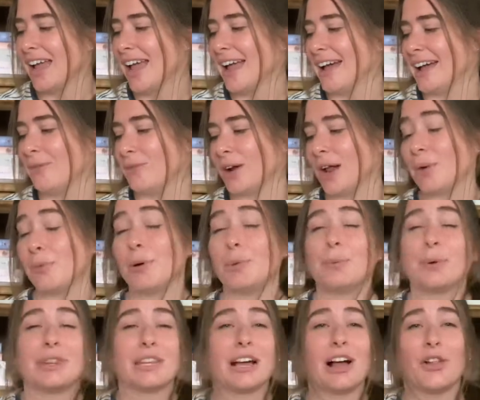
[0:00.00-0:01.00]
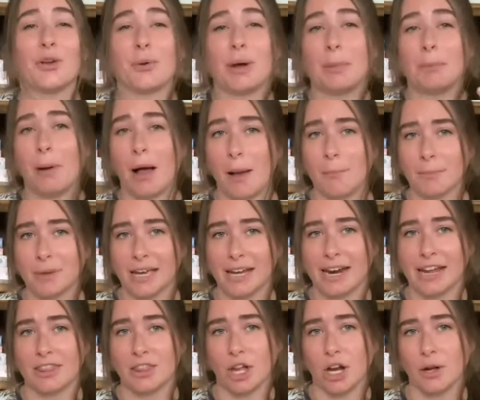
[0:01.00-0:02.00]
and when I went with the colorway pumpkin,
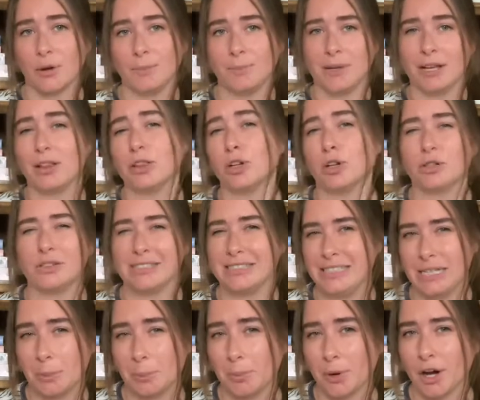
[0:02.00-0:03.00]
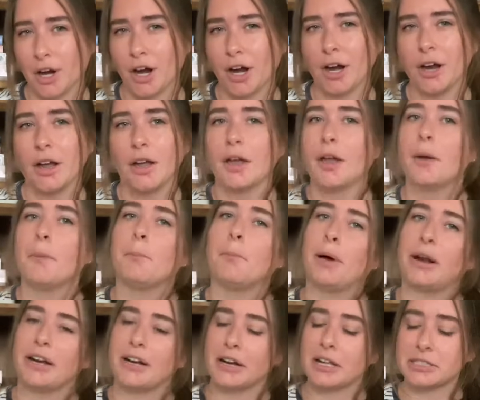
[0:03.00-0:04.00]
I thought it would be a little deeper,
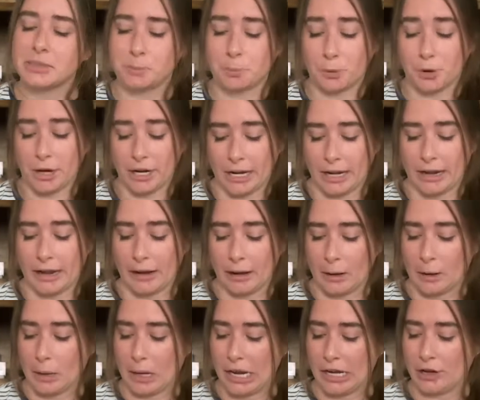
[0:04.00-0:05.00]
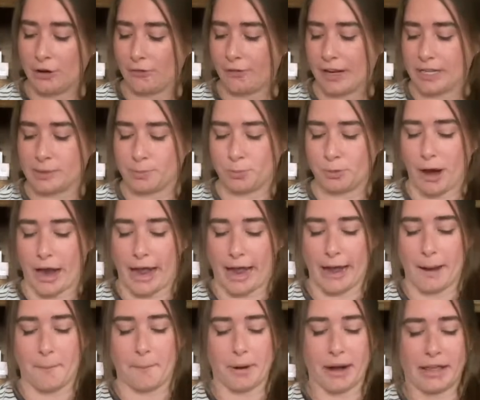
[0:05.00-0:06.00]
but it is pretty in your face
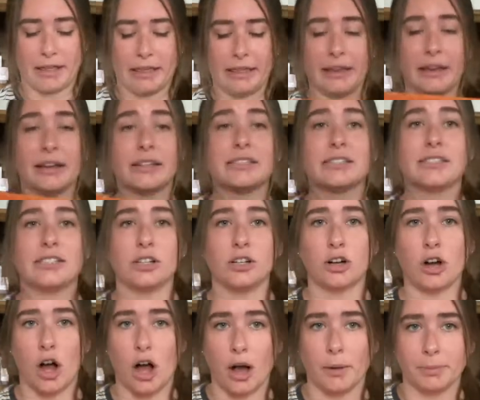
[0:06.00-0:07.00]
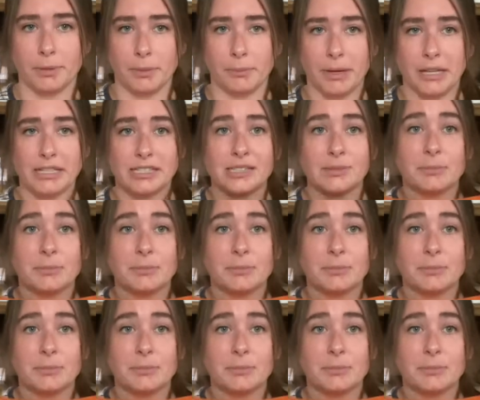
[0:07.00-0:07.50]
bright, but I think it still complements